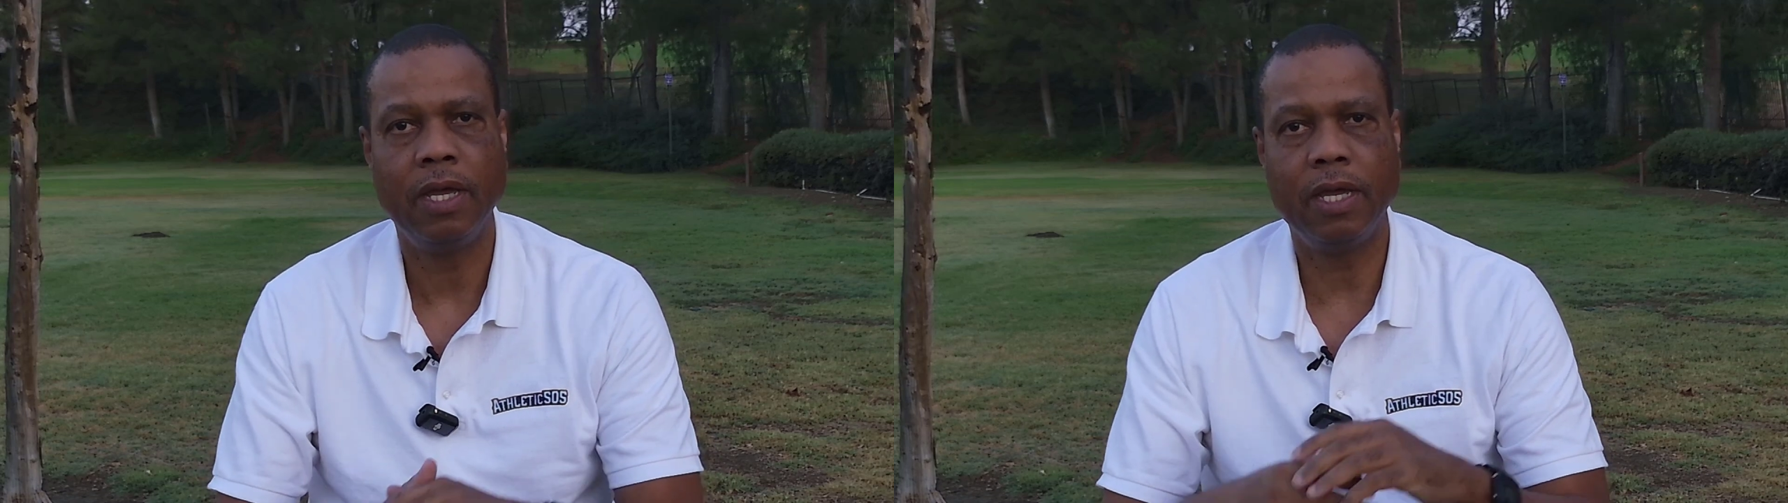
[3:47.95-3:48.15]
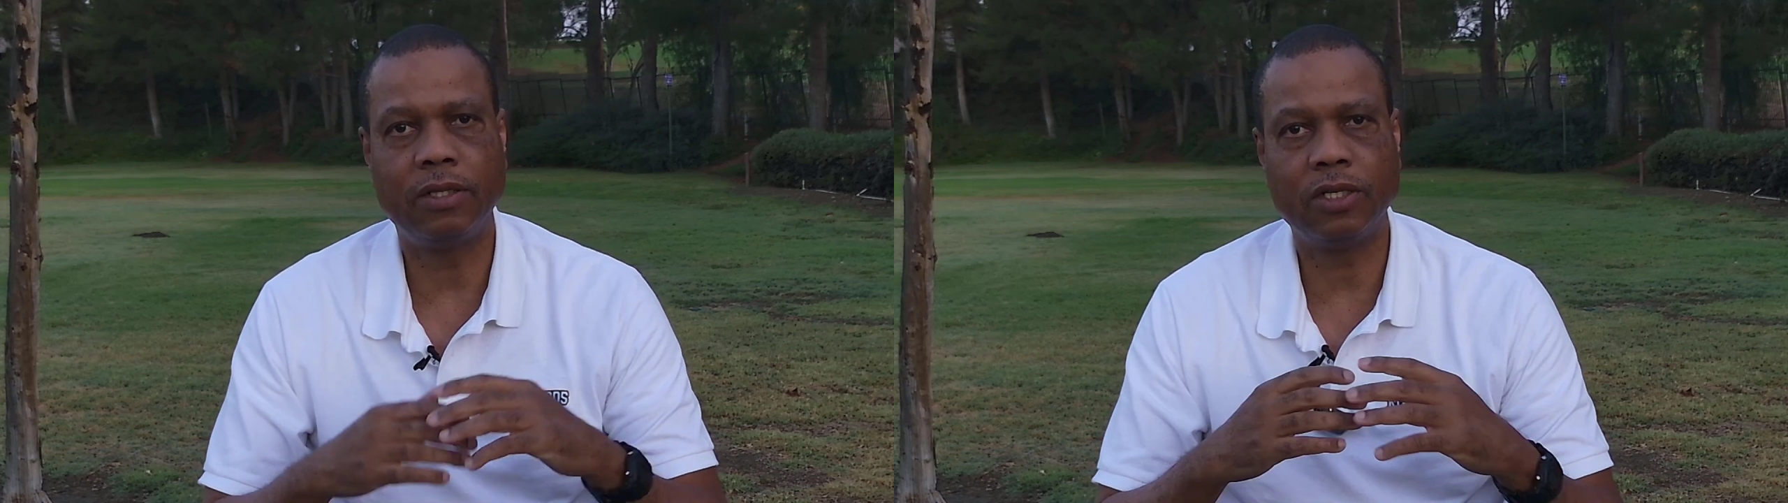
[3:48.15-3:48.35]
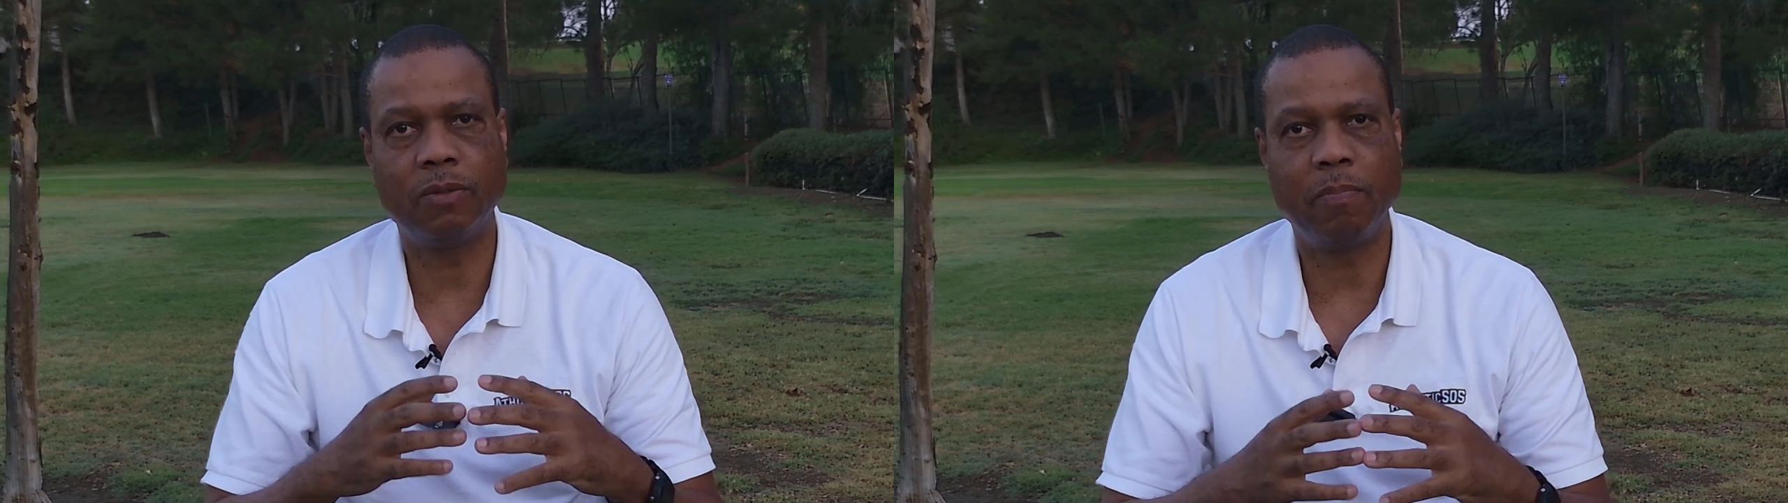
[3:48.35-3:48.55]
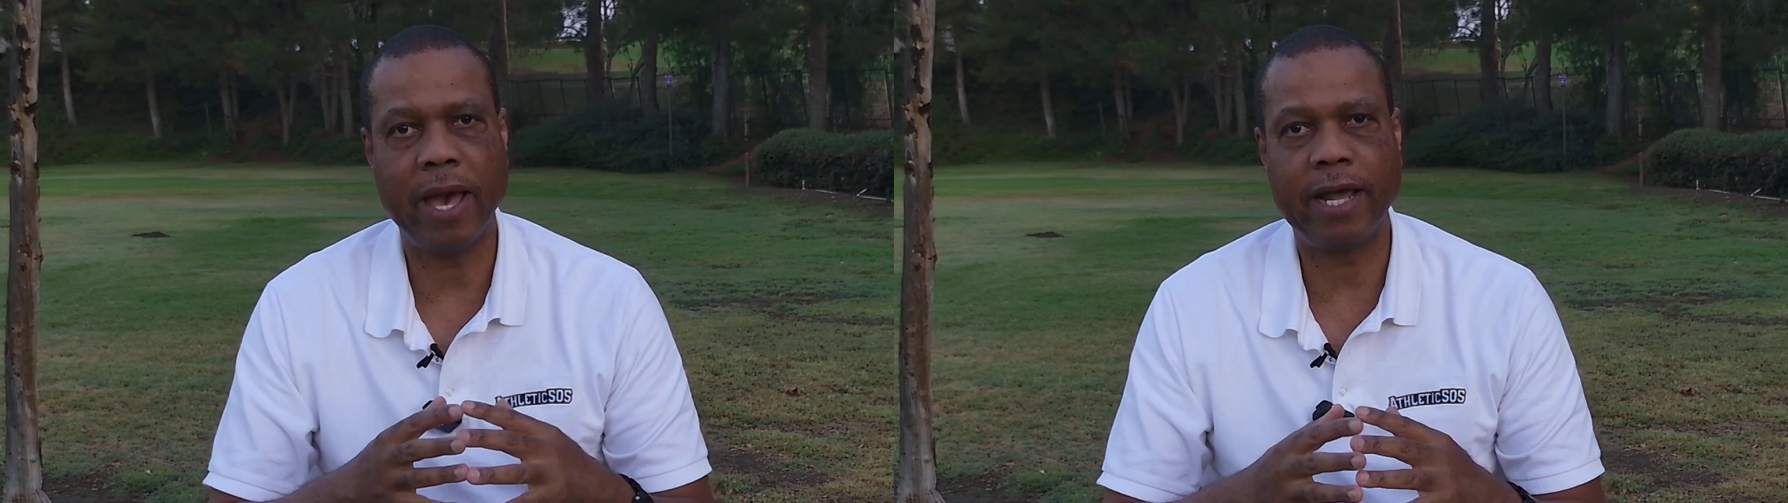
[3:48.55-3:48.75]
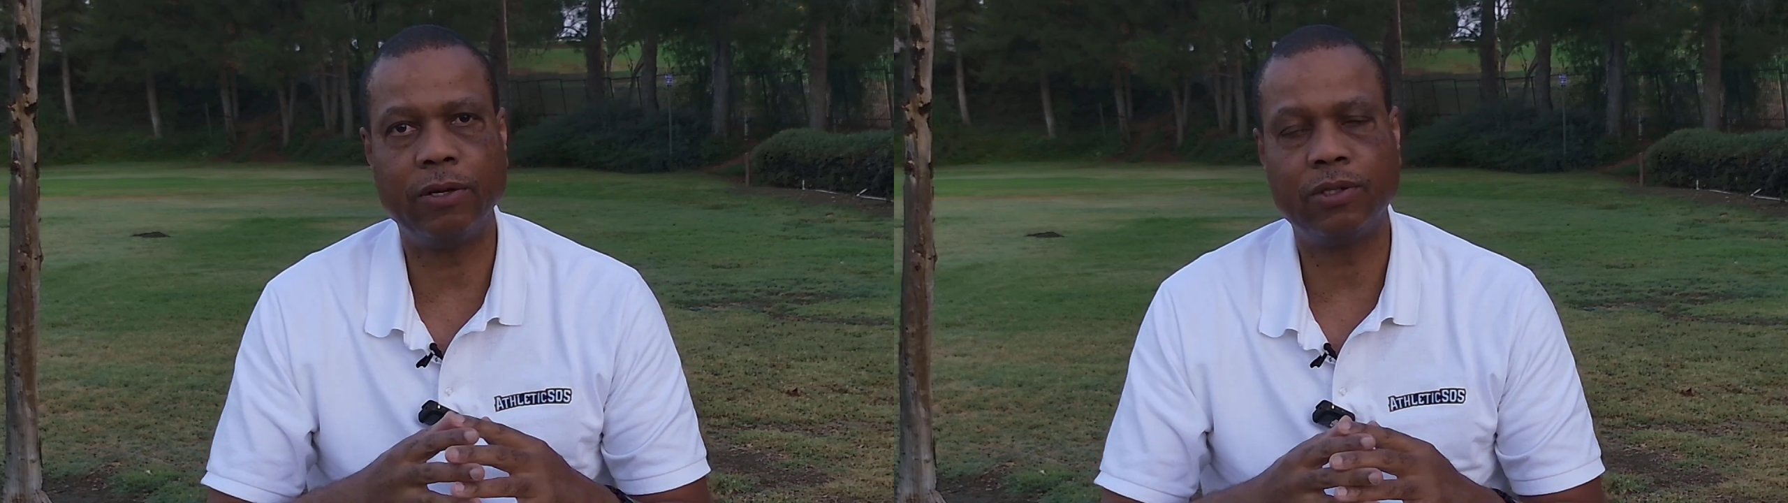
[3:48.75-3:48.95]
It just
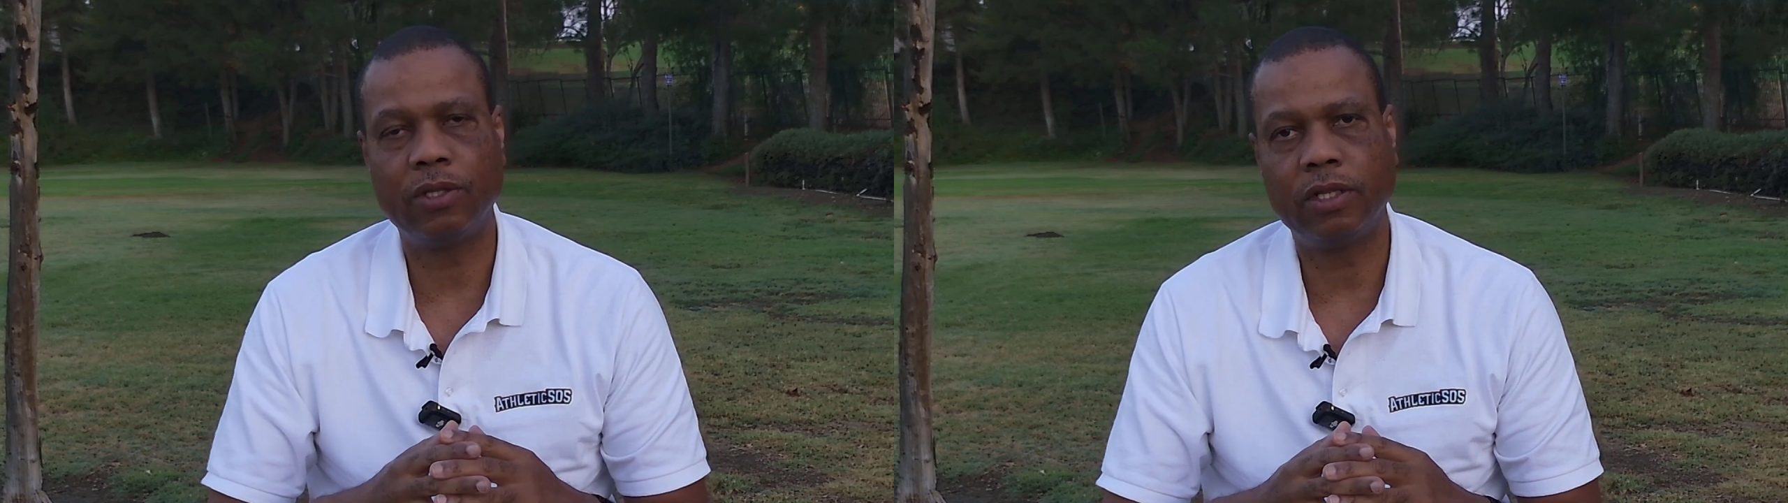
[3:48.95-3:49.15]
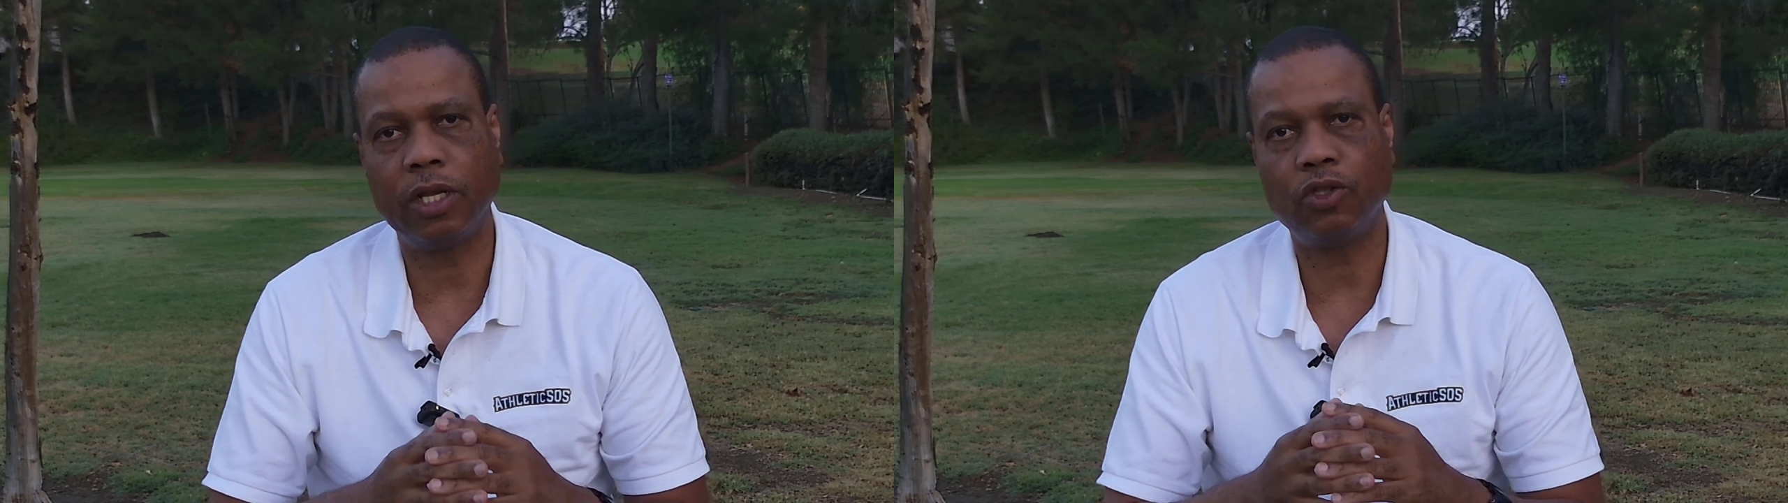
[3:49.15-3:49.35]
matters that